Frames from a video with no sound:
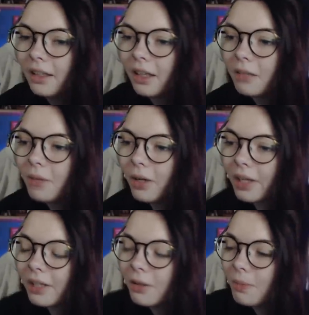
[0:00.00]
Come on,
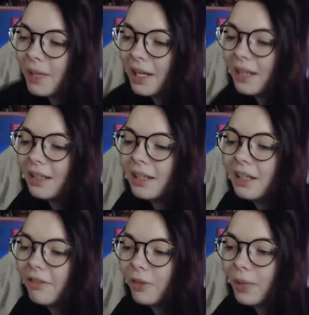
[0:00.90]
Kenobi,
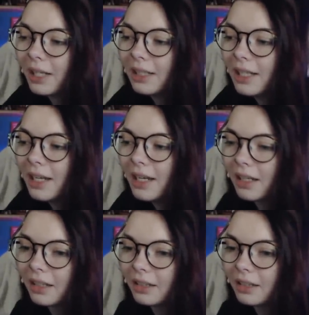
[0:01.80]
leave quickly.